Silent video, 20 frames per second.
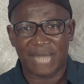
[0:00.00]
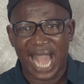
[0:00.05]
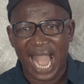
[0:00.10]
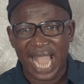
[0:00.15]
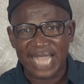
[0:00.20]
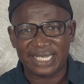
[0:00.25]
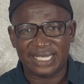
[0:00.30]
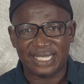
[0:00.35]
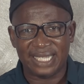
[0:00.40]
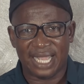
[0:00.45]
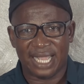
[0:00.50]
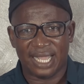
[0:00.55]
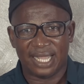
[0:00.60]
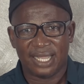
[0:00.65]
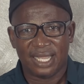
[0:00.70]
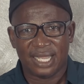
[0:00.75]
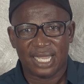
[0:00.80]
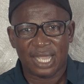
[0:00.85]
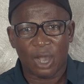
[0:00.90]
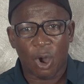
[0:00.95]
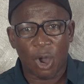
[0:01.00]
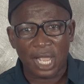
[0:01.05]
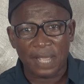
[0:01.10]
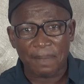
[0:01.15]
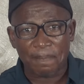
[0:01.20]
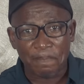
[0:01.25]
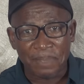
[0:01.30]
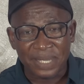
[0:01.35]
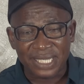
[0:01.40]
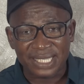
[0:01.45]
idea or a
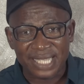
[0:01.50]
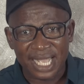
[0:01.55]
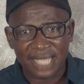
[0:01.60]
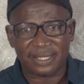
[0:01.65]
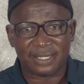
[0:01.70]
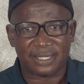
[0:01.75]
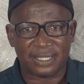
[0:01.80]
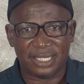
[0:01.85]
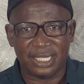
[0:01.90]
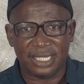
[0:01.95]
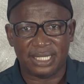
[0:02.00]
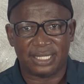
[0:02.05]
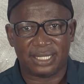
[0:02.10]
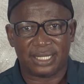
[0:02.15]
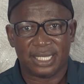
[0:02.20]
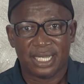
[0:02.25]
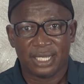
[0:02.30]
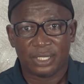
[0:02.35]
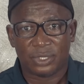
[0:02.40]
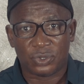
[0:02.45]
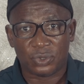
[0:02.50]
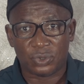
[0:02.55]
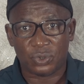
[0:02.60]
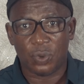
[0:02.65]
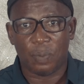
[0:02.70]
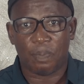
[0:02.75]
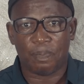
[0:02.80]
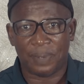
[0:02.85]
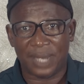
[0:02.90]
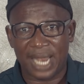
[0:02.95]
business seed
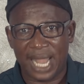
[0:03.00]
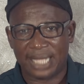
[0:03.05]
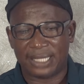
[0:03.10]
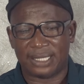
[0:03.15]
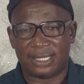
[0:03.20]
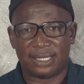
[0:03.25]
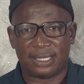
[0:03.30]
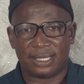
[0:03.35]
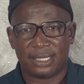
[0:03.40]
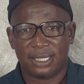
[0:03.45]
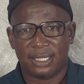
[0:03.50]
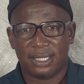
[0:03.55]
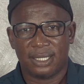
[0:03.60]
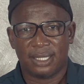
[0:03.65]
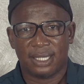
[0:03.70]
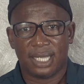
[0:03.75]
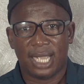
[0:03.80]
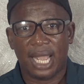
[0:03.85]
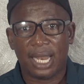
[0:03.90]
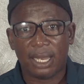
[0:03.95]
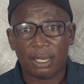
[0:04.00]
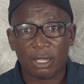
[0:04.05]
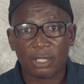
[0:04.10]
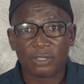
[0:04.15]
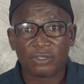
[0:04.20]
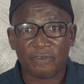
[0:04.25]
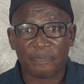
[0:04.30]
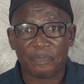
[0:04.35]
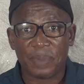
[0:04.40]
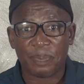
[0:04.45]
to plant. A
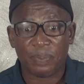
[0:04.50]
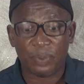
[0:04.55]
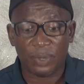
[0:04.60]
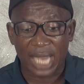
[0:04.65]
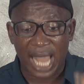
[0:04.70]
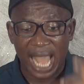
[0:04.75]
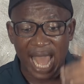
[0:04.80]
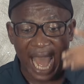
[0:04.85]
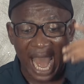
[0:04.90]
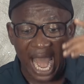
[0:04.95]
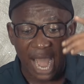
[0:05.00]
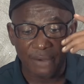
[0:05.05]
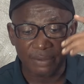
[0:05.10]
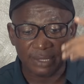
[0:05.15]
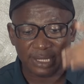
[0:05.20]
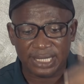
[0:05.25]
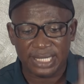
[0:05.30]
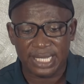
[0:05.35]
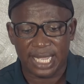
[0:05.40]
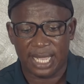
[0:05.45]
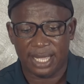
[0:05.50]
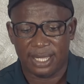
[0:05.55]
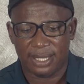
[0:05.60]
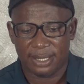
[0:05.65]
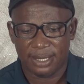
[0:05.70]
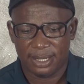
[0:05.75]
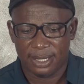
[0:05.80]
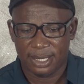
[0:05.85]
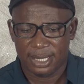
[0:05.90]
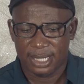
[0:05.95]
lot of people are out there
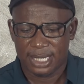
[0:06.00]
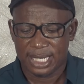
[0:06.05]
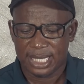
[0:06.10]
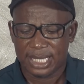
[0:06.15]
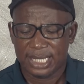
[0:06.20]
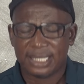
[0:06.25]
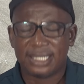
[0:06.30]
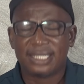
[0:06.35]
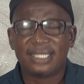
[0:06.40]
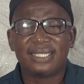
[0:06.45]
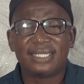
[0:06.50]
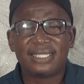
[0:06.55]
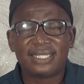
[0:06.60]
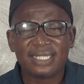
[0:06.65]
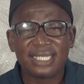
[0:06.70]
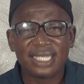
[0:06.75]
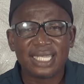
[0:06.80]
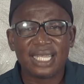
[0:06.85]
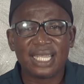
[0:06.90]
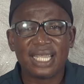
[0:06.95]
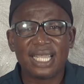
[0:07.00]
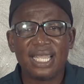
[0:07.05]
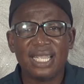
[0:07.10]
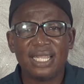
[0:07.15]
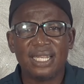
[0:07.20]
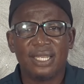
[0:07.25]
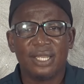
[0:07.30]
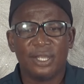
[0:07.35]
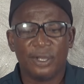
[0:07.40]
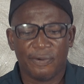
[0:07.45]

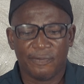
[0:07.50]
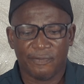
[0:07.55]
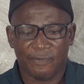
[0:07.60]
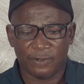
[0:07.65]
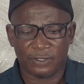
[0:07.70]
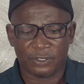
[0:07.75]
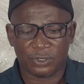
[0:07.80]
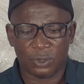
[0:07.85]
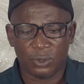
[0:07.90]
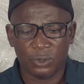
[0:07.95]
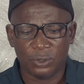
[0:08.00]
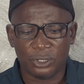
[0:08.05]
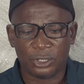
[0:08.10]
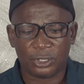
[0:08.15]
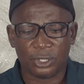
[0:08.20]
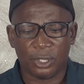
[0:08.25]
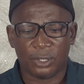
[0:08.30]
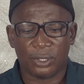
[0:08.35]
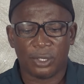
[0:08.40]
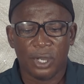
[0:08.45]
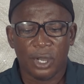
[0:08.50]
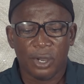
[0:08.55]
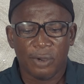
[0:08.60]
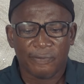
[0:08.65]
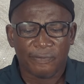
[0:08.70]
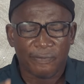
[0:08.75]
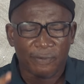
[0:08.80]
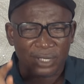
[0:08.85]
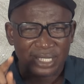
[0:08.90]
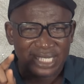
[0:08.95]
seeking for solution
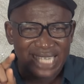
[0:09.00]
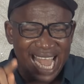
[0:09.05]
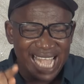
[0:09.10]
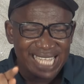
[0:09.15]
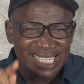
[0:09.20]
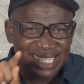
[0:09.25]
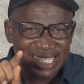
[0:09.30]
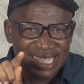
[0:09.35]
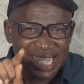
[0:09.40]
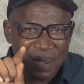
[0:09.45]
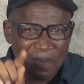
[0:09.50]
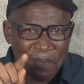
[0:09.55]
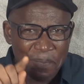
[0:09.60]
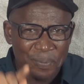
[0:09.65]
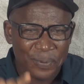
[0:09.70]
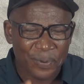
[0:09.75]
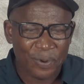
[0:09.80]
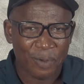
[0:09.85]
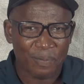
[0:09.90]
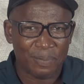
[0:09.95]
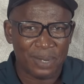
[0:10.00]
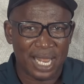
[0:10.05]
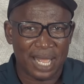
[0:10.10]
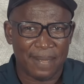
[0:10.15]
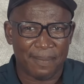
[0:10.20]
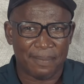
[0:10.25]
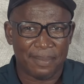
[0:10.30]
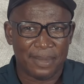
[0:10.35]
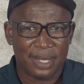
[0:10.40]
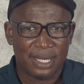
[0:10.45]
for that same
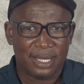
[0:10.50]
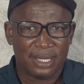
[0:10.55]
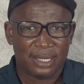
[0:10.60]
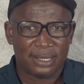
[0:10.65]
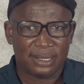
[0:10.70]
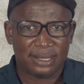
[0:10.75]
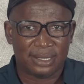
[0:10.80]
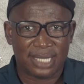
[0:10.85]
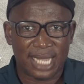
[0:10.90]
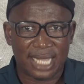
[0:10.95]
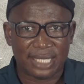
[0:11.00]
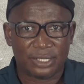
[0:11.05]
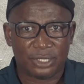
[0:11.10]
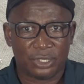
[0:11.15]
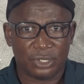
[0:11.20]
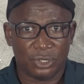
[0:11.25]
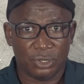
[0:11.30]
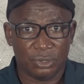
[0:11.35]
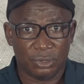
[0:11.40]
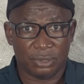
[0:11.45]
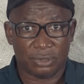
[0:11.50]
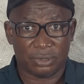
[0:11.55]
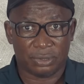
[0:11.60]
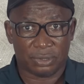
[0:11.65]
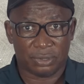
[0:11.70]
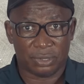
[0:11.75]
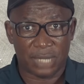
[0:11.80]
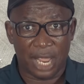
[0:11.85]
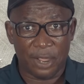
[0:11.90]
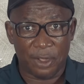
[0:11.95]
problem that you
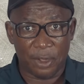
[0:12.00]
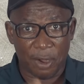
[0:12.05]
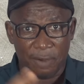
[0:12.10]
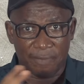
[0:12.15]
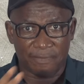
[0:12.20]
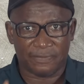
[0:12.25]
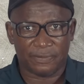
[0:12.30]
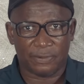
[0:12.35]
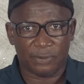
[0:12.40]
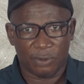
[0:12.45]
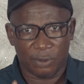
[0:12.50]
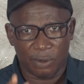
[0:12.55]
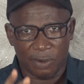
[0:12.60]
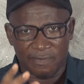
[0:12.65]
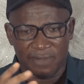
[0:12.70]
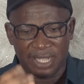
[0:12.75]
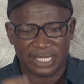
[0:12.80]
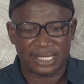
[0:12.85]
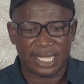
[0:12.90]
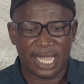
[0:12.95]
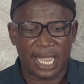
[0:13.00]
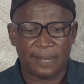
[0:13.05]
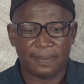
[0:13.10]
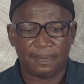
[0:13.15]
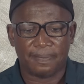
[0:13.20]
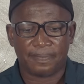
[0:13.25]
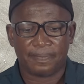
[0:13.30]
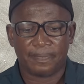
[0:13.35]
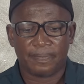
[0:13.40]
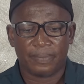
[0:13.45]
triumphed over time.